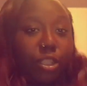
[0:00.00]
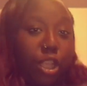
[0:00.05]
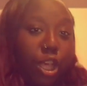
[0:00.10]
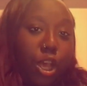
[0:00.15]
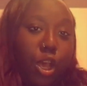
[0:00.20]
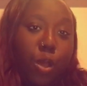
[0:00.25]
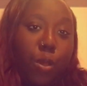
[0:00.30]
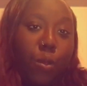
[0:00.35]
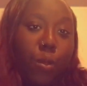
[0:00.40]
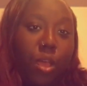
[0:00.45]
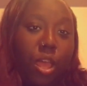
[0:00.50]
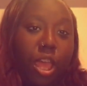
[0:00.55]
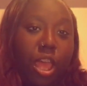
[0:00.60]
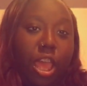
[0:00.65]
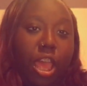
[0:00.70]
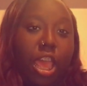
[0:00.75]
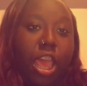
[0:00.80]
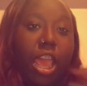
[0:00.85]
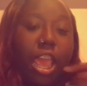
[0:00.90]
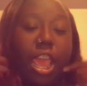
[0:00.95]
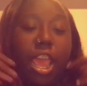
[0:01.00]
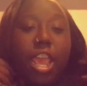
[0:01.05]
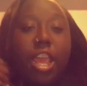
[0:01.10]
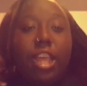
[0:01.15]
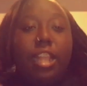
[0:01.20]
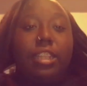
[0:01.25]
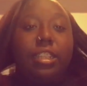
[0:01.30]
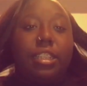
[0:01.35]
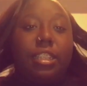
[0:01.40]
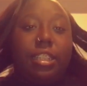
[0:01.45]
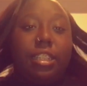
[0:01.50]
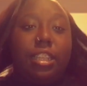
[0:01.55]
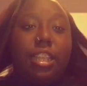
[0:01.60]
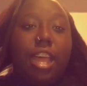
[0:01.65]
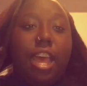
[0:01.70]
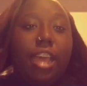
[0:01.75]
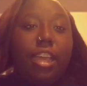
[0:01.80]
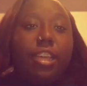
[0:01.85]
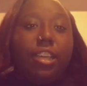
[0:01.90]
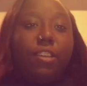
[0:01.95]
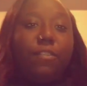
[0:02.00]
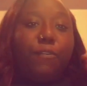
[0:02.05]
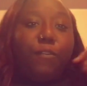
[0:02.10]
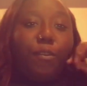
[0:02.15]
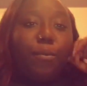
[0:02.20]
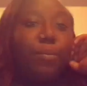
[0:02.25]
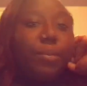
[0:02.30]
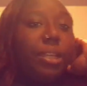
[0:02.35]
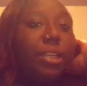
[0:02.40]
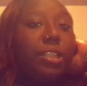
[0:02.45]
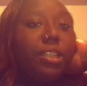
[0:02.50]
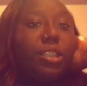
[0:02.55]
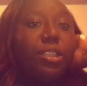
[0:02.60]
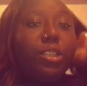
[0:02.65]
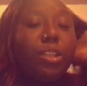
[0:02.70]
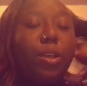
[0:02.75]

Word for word: so it's not good for me.